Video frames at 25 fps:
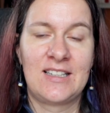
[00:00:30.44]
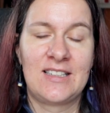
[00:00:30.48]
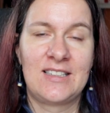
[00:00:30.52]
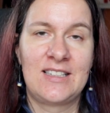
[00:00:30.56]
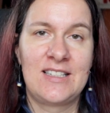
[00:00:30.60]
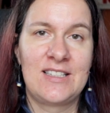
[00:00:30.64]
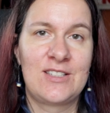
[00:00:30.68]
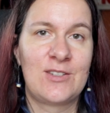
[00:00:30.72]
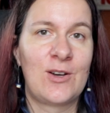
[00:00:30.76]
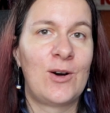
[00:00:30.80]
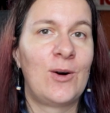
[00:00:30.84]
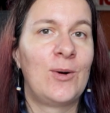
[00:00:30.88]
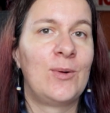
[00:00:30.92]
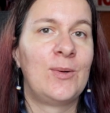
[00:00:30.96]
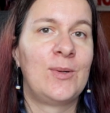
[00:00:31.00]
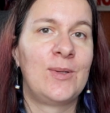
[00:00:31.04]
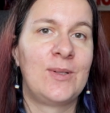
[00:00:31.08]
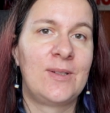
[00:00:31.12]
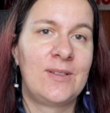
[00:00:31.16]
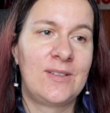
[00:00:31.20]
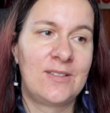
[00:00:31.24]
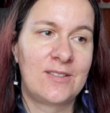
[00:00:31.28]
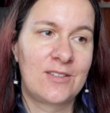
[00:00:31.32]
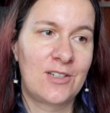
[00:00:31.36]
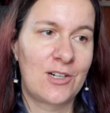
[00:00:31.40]
this
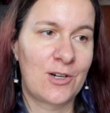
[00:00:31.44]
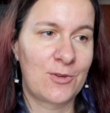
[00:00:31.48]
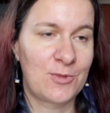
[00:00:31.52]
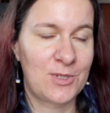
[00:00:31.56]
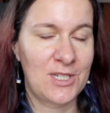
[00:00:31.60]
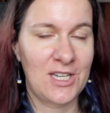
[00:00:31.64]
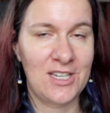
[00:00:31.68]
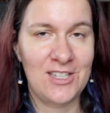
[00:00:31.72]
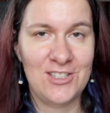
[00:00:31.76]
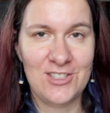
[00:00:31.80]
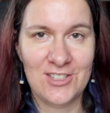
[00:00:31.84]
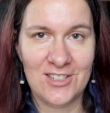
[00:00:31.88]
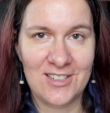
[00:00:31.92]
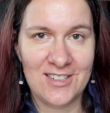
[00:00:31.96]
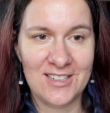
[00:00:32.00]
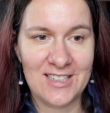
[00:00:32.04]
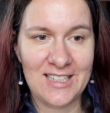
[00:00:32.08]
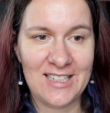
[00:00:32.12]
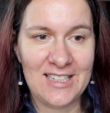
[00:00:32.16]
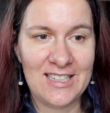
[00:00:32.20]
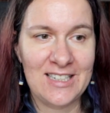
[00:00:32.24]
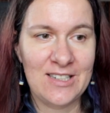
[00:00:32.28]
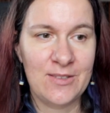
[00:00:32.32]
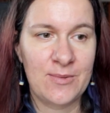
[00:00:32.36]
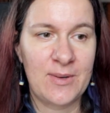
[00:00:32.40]
whole crochet
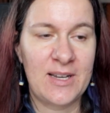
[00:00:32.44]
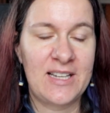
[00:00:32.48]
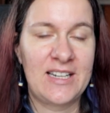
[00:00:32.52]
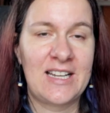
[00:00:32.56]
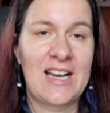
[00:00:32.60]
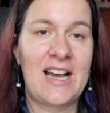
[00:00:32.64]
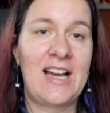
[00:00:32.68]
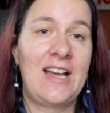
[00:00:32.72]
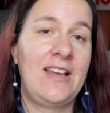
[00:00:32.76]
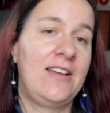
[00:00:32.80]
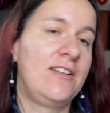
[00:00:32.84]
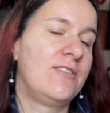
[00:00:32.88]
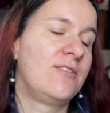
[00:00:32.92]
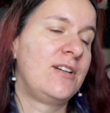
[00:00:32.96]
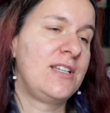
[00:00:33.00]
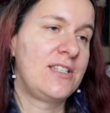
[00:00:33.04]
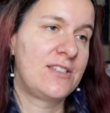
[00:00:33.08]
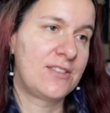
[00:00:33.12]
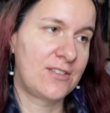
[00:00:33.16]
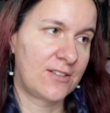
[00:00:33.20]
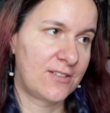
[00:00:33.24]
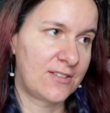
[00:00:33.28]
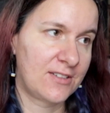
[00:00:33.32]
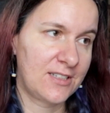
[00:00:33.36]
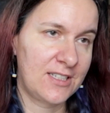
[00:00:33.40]
journey when I
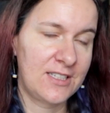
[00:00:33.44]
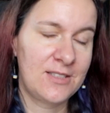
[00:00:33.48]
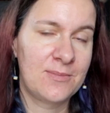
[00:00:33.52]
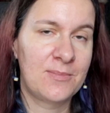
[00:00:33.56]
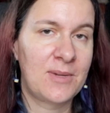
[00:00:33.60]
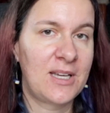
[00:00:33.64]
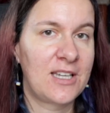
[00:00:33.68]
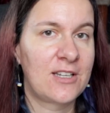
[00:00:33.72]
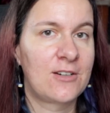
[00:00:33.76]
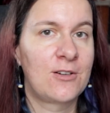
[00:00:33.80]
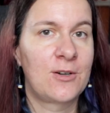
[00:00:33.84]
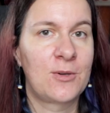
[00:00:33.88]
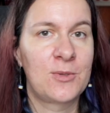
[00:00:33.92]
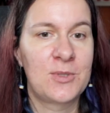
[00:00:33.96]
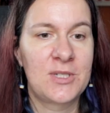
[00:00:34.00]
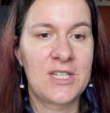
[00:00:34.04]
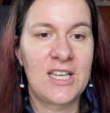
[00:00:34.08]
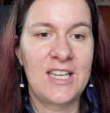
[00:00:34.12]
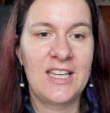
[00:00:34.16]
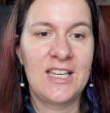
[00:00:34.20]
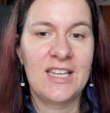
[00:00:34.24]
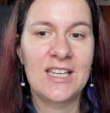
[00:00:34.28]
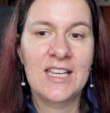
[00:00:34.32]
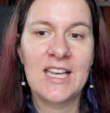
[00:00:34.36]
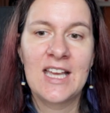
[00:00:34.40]
restarted my
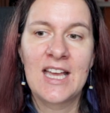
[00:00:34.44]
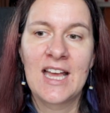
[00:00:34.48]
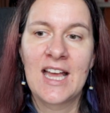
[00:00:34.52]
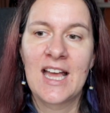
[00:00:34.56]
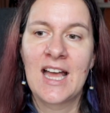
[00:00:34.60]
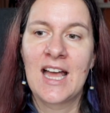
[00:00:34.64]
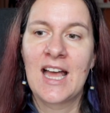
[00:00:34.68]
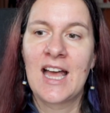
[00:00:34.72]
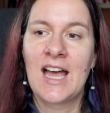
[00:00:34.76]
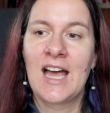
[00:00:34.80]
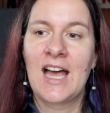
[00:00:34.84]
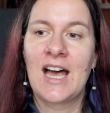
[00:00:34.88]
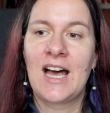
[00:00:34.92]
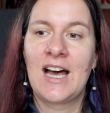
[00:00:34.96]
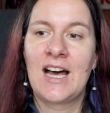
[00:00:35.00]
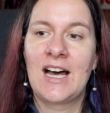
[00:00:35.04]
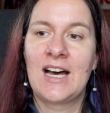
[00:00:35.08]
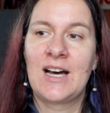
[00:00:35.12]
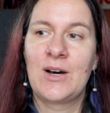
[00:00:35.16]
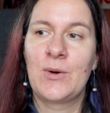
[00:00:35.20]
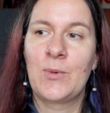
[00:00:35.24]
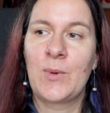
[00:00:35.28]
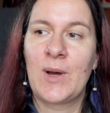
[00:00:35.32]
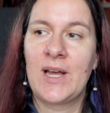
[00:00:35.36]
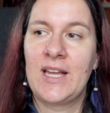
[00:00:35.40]
crocheting,
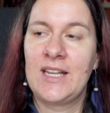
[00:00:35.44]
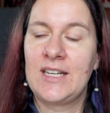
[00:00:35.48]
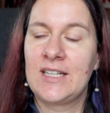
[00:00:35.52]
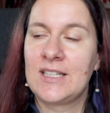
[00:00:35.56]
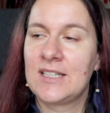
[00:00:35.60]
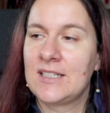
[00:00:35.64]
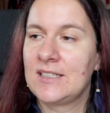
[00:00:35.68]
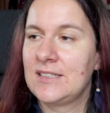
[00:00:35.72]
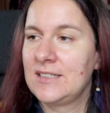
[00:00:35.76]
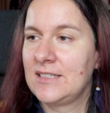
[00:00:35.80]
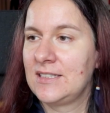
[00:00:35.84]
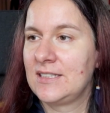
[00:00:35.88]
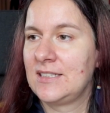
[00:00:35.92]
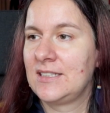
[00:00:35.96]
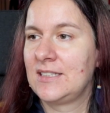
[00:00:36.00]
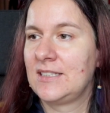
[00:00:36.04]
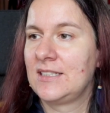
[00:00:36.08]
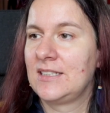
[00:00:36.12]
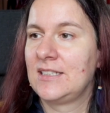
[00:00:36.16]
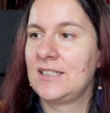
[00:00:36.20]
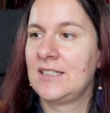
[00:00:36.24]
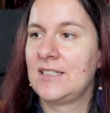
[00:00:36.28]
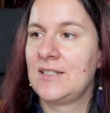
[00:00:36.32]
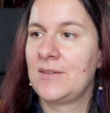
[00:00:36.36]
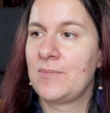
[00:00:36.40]
when
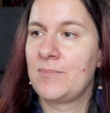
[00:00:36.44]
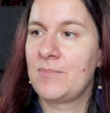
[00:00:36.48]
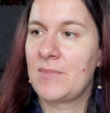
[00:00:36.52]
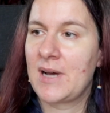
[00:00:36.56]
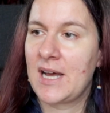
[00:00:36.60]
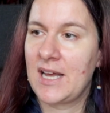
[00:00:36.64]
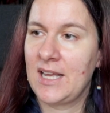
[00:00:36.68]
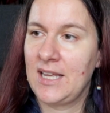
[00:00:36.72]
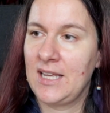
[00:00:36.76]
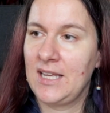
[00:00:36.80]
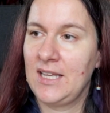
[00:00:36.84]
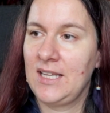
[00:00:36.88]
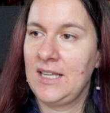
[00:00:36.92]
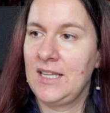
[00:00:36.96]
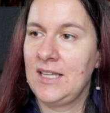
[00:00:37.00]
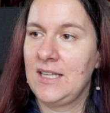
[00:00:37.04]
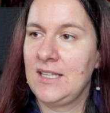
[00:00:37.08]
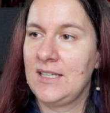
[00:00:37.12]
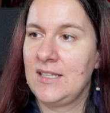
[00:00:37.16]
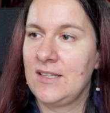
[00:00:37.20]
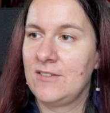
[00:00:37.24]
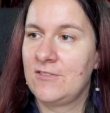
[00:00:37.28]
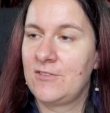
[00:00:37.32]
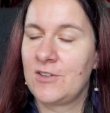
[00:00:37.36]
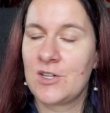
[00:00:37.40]

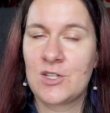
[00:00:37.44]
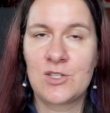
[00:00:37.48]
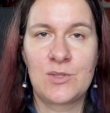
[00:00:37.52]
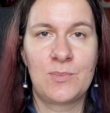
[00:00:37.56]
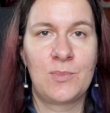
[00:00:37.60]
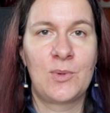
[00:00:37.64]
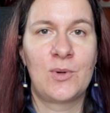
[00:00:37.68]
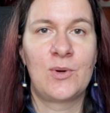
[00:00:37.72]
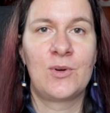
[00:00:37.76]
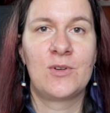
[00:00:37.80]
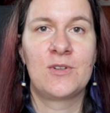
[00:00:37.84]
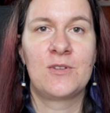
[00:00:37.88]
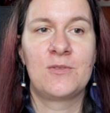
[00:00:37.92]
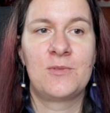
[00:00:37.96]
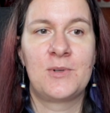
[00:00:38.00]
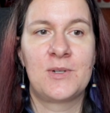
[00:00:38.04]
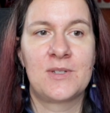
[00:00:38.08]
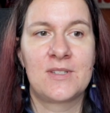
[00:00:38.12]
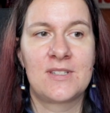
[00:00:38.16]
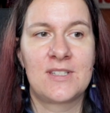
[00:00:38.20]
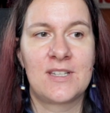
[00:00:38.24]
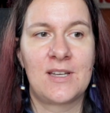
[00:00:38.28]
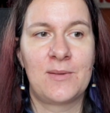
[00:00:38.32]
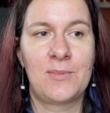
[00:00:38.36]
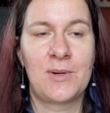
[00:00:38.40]
my firstborn
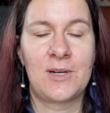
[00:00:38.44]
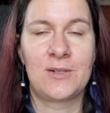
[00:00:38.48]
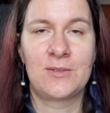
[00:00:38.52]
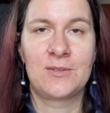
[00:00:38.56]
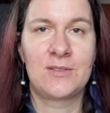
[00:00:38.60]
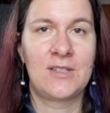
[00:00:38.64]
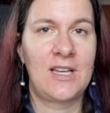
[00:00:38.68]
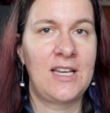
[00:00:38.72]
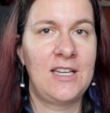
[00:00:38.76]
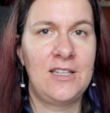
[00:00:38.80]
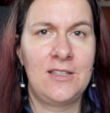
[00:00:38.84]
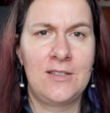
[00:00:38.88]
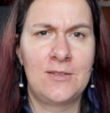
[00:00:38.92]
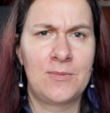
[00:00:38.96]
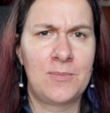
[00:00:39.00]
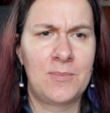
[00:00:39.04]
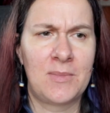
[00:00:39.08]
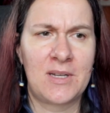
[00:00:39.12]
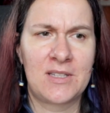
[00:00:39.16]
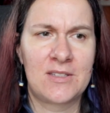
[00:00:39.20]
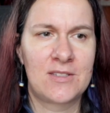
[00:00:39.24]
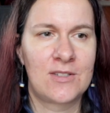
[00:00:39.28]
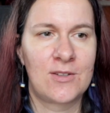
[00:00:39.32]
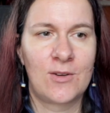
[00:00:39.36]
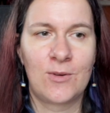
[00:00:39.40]
was about 8
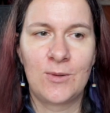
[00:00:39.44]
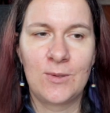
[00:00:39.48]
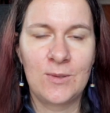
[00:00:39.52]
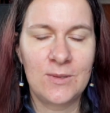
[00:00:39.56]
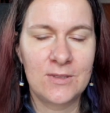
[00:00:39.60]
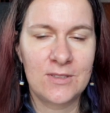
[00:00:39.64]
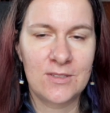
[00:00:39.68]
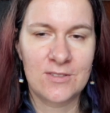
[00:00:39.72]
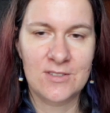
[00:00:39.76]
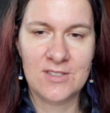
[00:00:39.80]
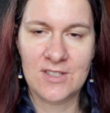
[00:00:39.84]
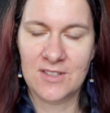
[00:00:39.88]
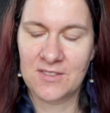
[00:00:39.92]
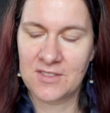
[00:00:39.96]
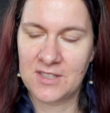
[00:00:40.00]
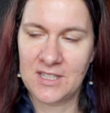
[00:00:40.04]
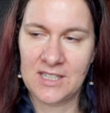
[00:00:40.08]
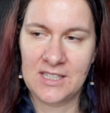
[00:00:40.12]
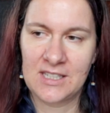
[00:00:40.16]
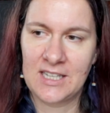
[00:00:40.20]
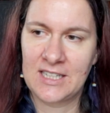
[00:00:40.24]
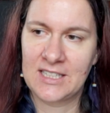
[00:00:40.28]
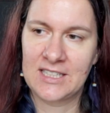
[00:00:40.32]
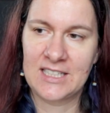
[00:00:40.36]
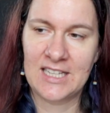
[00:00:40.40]
months old or something
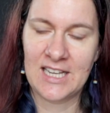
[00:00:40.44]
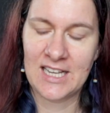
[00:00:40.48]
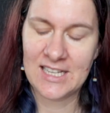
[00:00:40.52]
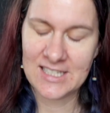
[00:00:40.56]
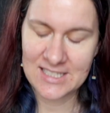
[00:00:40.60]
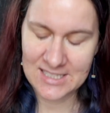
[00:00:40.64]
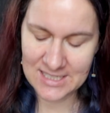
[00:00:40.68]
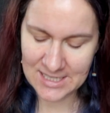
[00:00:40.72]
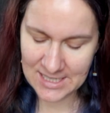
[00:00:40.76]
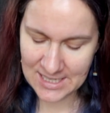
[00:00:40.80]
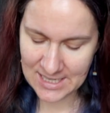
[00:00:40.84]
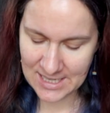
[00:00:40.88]
like that.